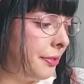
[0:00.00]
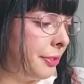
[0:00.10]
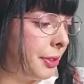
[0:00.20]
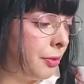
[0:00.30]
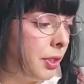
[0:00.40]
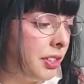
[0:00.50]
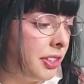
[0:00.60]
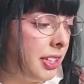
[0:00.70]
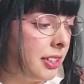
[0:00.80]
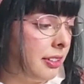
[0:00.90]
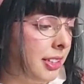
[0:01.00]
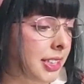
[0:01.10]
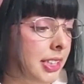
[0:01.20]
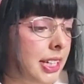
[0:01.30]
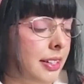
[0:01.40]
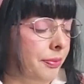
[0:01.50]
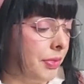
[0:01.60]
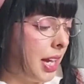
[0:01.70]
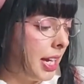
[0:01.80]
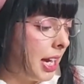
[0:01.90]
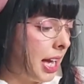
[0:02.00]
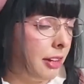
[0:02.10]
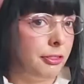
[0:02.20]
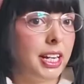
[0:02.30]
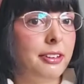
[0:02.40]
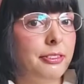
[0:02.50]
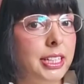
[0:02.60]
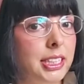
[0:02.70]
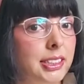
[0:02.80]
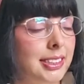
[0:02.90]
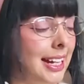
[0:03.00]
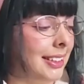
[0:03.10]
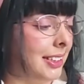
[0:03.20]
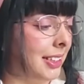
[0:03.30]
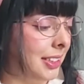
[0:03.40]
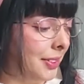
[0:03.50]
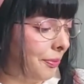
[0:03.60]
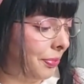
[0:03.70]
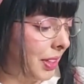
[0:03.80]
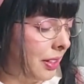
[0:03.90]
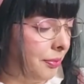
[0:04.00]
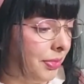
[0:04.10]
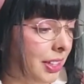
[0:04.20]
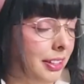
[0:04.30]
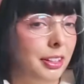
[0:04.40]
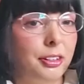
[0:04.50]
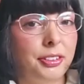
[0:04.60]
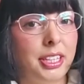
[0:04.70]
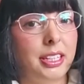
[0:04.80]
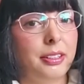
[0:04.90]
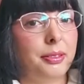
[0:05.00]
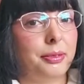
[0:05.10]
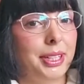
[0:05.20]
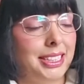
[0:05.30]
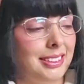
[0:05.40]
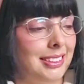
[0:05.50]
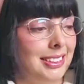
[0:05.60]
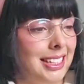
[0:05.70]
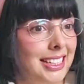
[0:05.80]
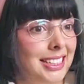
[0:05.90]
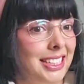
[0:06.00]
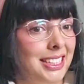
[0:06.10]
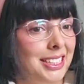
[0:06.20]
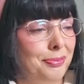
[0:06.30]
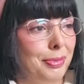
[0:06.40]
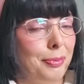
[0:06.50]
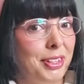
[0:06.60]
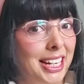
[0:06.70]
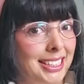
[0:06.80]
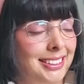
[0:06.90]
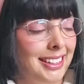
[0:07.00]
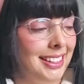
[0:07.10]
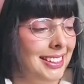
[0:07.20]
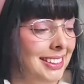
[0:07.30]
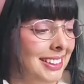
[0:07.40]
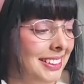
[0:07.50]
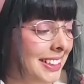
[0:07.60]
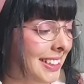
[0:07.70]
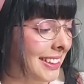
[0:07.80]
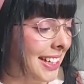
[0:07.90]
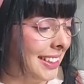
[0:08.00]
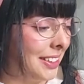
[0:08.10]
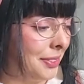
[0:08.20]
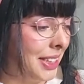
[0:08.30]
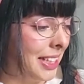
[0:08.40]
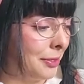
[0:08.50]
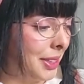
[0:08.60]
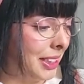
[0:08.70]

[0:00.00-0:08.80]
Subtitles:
worn Gothic Lolita. I have. When I first started, Gothic was like the popular style, so I started with that one.